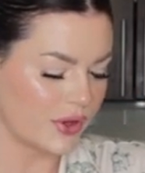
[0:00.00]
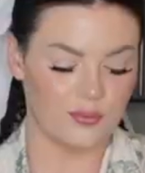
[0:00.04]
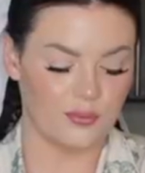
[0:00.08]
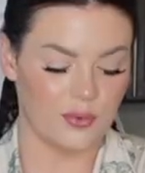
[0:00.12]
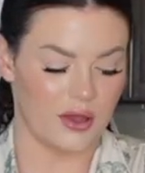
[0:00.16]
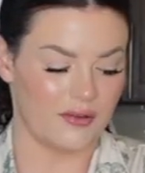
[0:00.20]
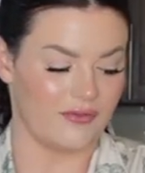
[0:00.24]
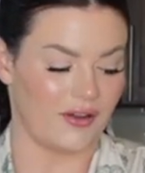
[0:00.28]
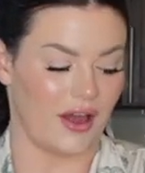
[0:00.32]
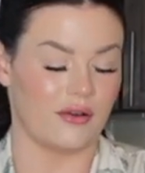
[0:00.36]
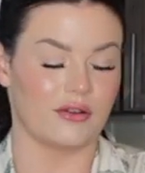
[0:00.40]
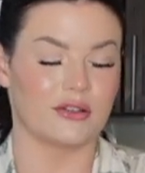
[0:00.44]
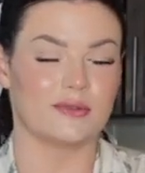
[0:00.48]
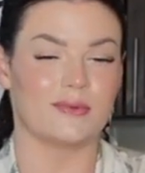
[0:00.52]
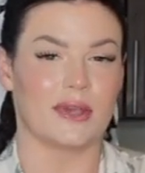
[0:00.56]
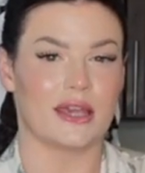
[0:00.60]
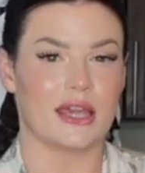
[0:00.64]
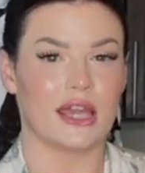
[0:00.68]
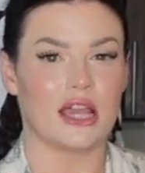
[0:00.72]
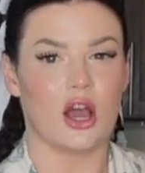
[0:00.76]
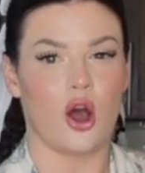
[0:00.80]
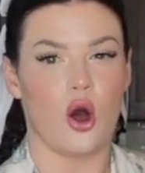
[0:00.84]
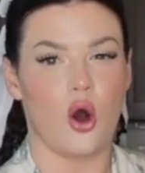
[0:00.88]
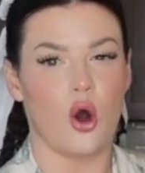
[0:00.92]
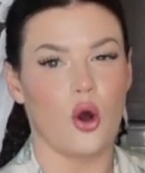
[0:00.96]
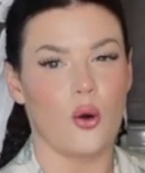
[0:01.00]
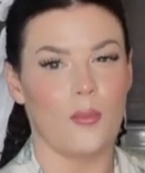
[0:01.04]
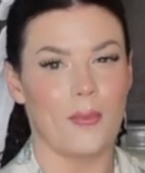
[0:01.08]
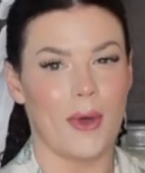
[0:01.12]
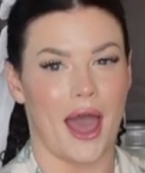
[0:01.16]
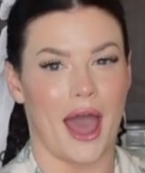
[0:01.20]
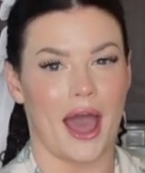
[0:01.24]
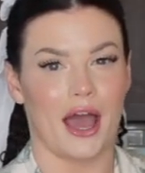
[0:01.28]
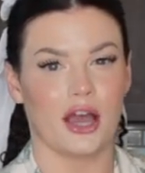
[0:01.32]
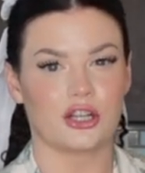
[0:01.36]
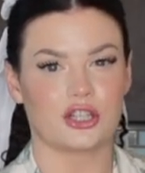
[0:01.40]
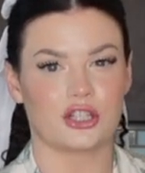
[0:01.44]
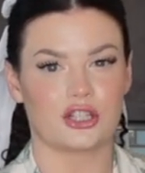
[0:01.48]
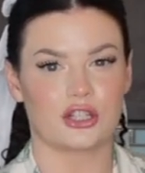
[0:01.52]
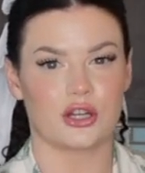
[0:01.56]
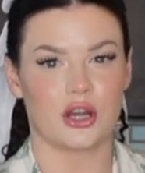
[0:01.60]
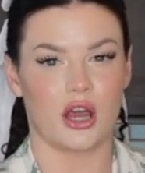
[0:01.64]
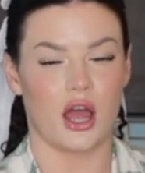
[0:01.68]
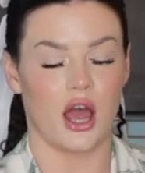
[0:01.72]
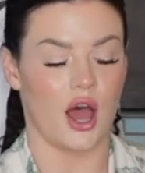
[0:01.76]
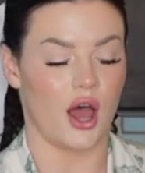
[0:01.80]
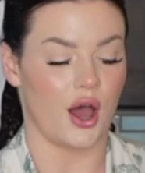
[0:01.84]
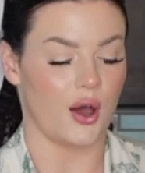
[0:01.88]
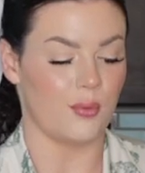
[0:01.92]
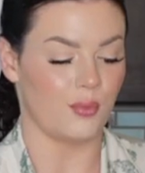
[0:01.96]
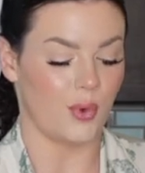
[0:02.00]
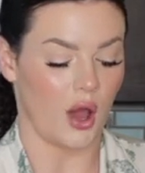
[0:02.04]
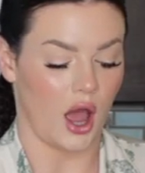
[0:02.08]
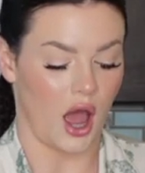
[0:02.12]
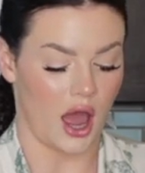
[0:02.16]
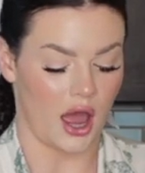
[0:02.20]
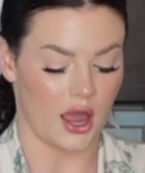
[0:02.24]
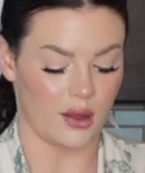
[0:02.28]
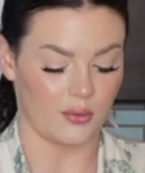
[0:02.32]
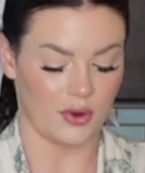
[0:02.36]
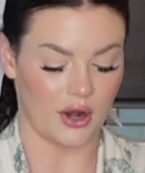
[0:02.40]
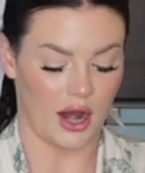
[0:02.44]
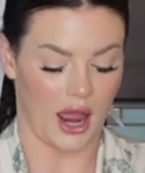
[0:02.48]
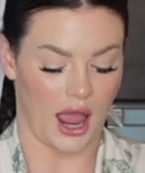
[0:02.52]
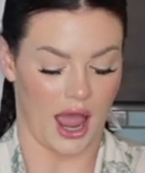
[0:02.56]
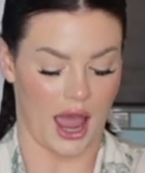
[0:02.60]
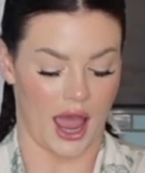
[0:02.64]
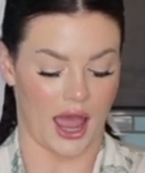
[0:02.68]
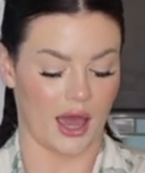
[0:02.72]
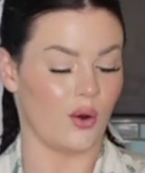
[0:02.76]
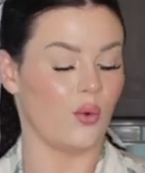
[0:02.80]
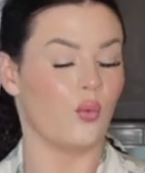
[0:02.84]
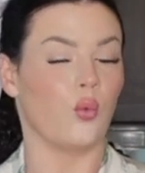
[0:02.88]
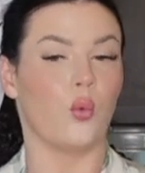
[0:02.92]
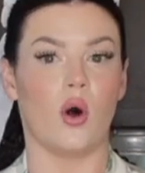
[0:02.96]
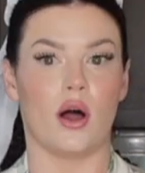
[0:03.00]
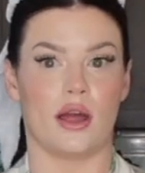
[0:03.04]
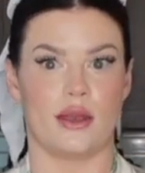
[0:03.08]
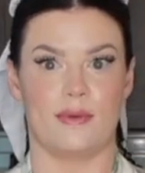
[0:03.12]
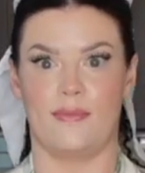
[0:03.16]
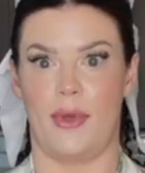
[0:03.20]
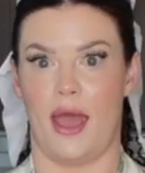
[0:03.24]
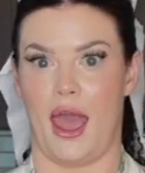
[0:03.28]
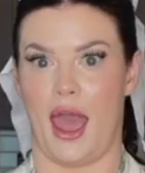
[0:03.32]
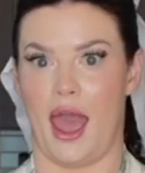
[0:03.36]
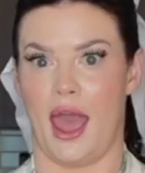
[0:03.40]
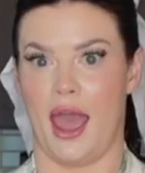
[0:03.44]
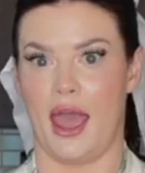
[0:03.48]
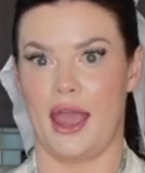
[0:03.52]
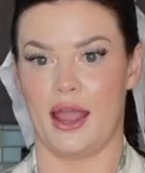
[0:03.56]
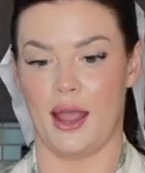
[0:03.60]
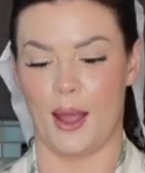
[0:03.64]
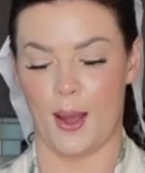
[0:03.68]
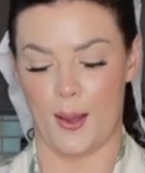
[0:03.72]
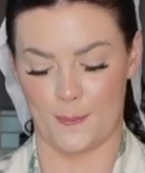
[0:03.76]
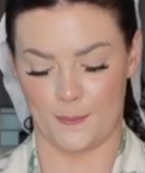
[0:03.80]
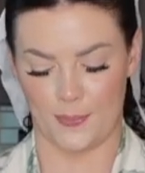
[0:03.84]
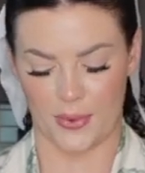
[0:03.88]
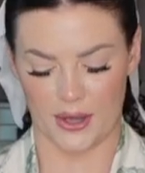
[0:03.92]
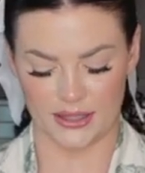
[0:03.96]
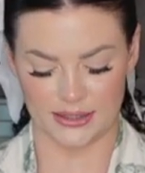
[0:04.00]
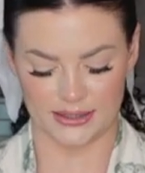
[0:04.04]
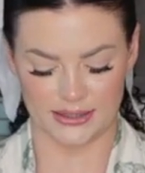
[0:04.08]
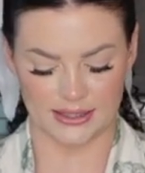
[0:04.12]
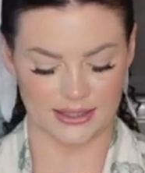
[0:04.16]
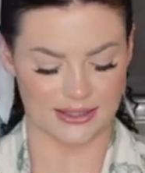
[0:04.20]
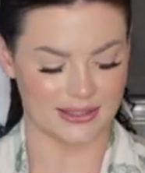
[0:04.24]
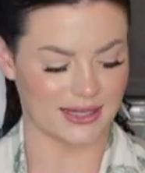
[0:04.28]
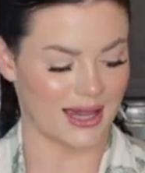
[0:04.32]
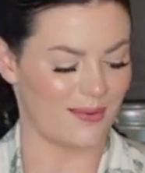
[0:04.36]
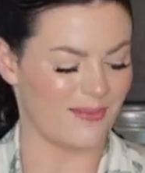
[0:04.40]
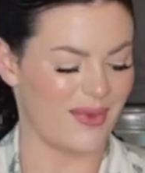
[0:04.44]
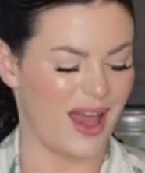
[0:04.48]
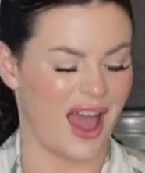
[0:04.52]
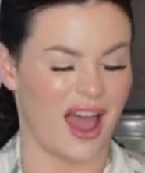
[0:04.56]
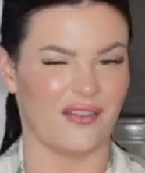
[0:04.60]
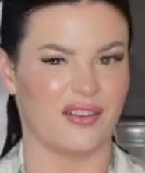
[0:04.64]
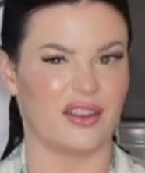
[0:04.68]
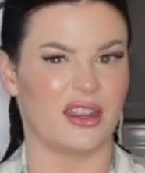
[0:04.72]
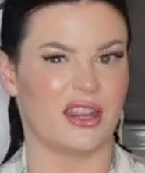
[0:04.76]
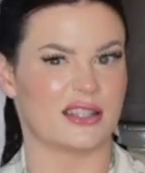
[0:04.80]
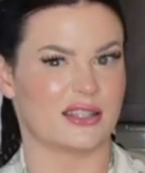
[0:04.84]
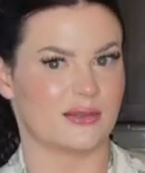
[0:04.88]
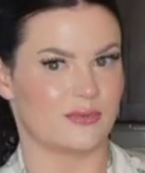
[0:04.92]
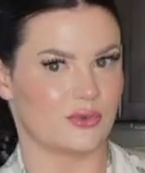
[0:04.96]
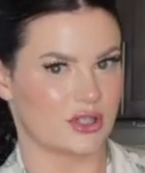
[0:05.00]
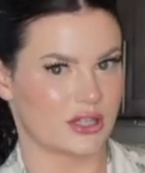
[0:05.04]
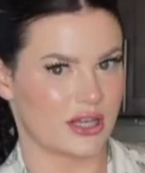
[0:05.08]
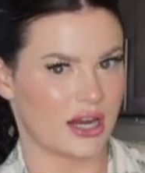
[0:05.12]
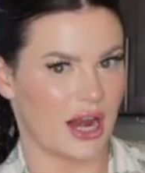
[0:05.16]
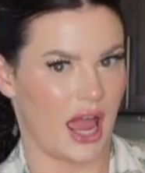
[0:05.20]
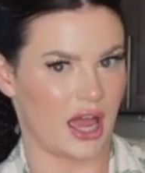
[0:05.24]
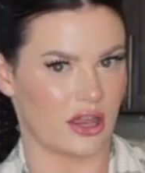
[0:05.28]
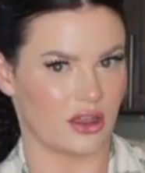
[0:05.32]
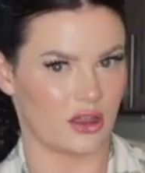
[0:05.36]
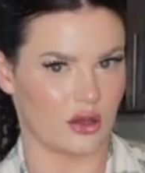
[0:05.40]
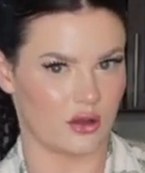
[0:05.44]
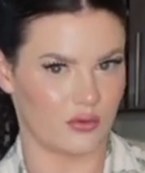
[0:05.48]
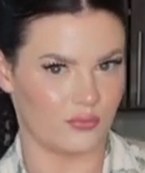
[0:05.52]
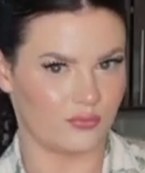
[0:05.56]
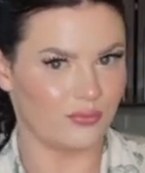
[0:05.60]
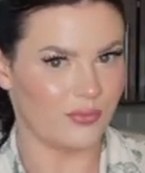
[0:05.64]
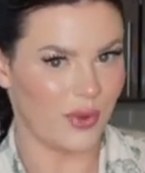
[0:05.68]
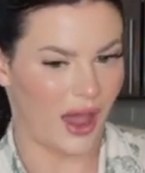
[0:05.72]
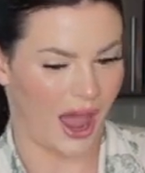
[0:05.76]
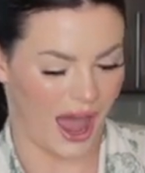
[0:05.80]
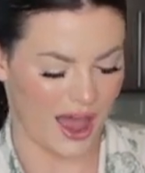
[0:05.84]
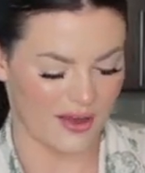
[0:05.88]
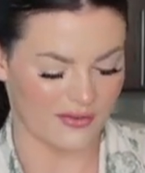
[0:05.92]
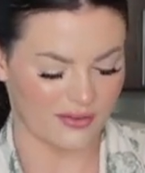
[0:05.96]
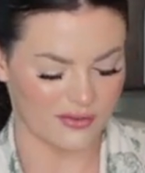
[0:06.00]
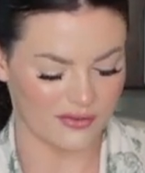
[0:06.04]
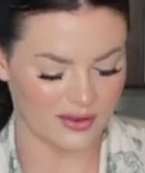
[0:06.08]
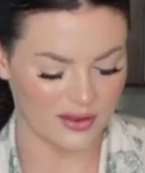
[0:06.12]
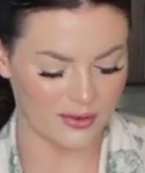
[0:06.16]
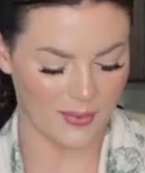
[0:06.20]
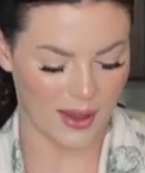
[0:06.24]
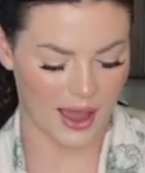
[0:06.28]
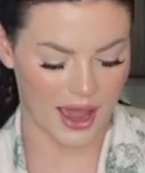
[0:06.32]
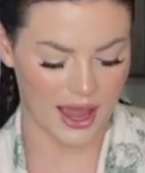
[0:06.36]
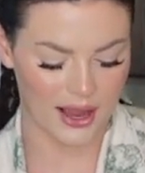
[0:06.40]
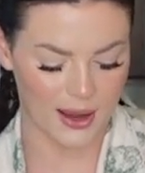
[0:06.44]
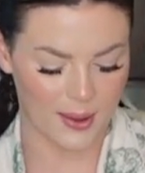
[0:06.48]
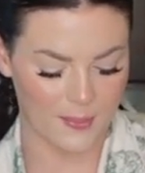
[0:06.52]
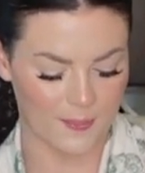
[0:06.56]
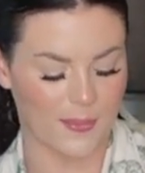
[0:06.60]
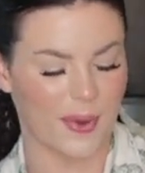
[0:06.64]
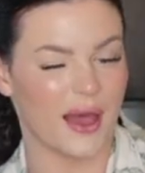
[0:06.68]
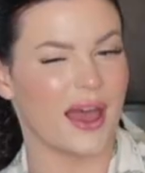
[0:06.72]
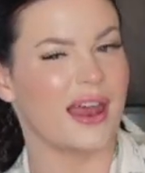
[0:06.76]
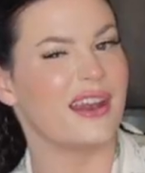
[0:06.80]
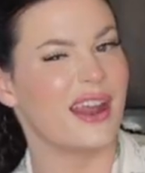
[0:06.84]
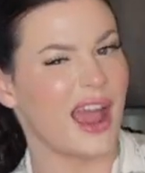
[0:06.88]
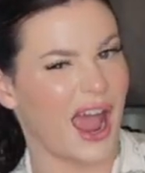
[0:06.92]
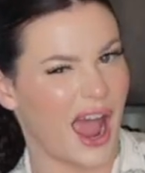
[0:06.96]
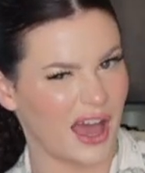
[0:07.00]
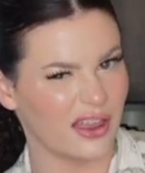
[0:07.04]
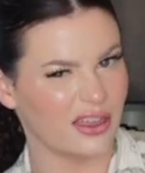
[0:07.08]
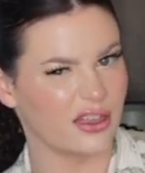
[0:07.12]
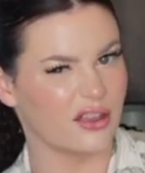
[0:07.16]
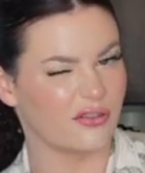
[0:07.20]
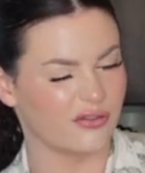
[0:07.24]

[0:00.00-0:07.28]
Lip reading: If I was making a whole batch, I would add 1 bag, but since I'm halving this, I'm just gonna add the half of the bag, but add the